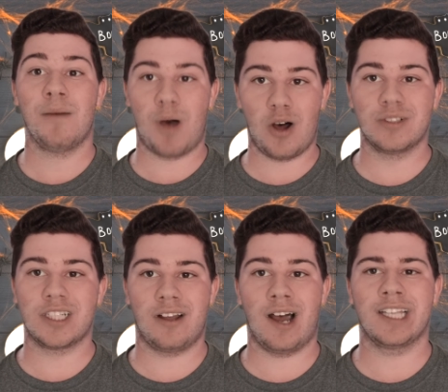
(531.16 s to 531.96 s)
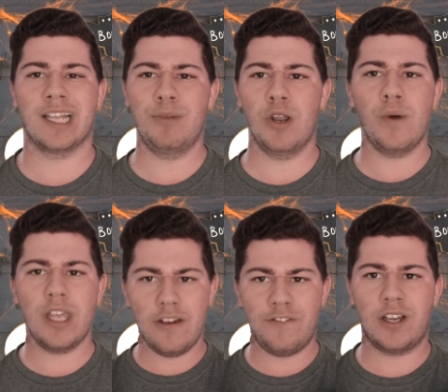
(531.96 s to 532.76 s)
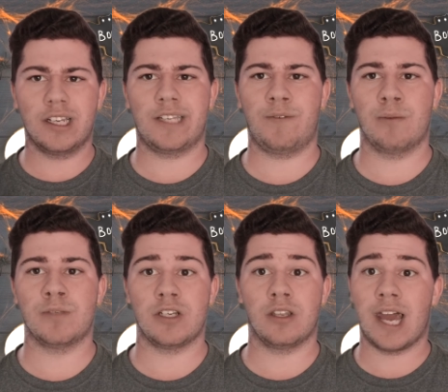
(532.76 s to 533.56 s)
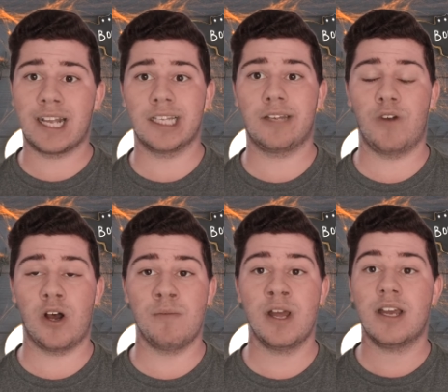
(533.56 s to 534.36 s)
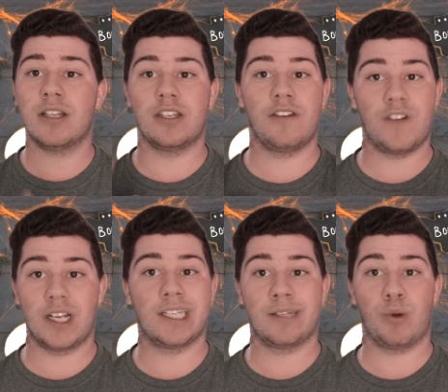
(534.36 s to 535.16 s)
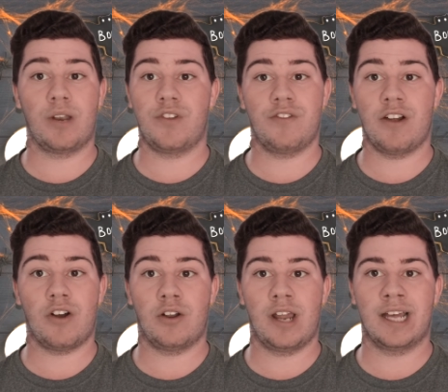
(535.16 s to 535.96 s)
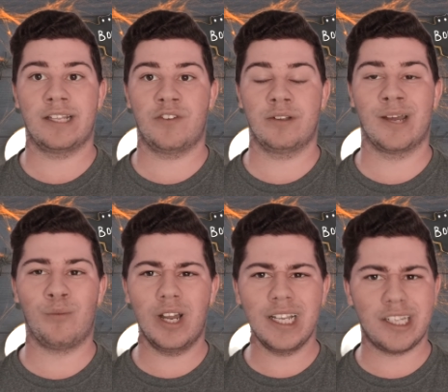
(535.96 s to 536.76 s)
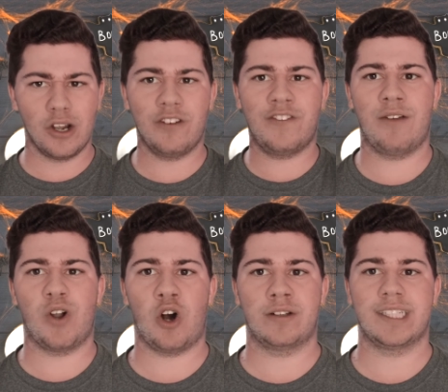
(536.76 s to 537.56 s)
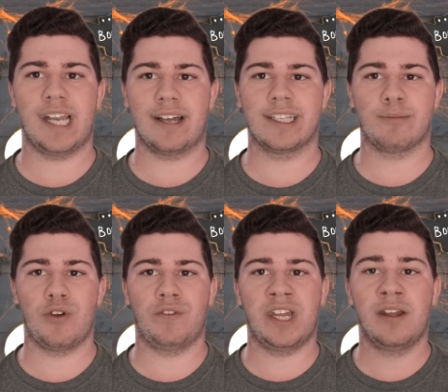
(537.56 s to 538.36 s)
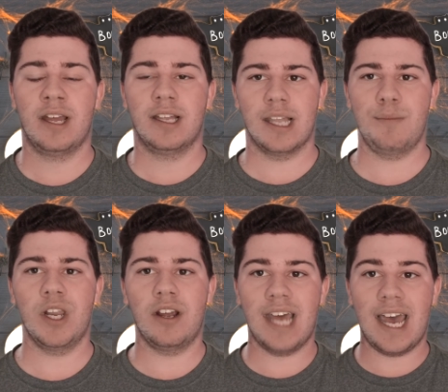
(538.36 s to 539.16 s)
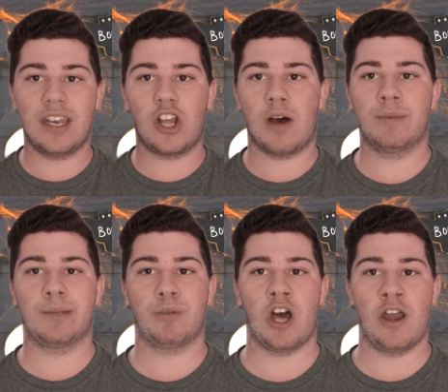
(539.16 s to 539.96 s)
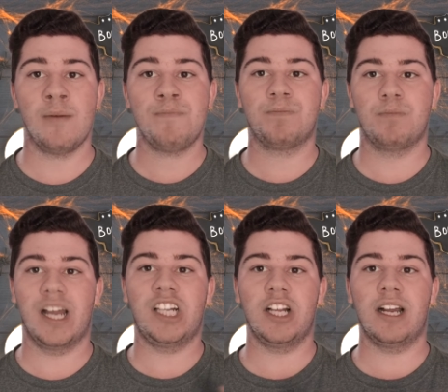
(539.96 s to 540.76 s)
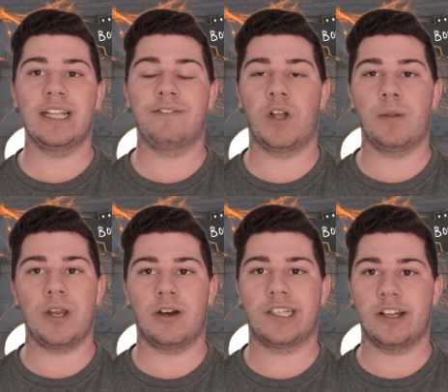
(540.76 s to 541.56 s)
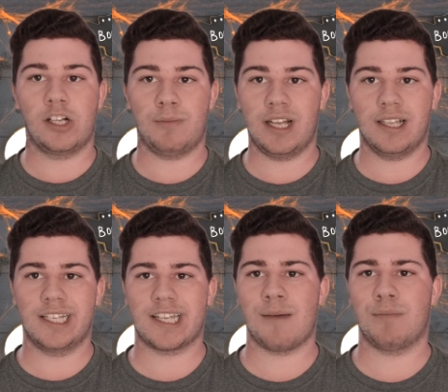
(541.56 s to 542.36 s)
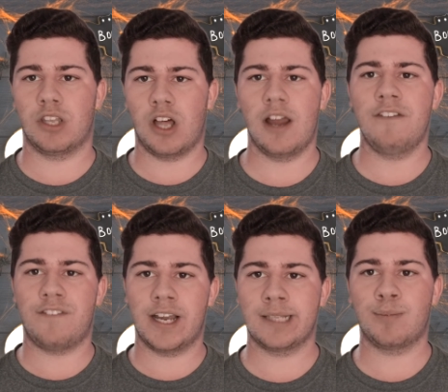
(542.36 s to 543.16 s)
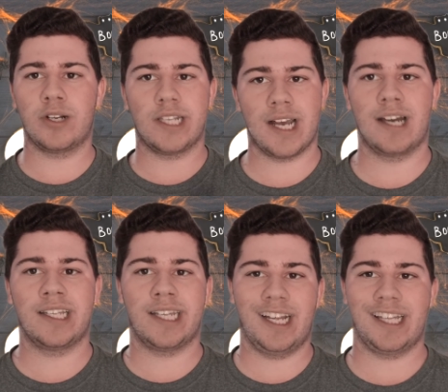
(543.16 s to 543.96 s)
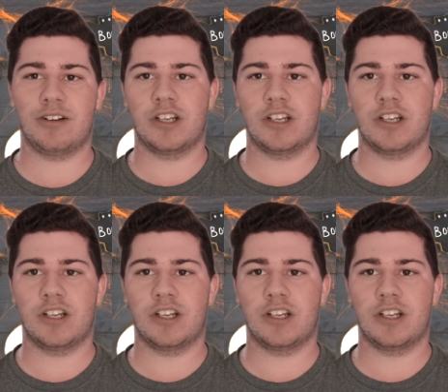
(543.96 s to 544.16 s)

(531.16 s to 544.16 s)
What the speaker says: Poltergeist. Let me know what you think of this film. Do you like this film? Do you think this is one of your favorite haunted house films? And what is your favorite haunted house movie? Let me know that in the comments below. Make sure you guys follow me on social media, links down below. Facebook, Stardust, Instagram,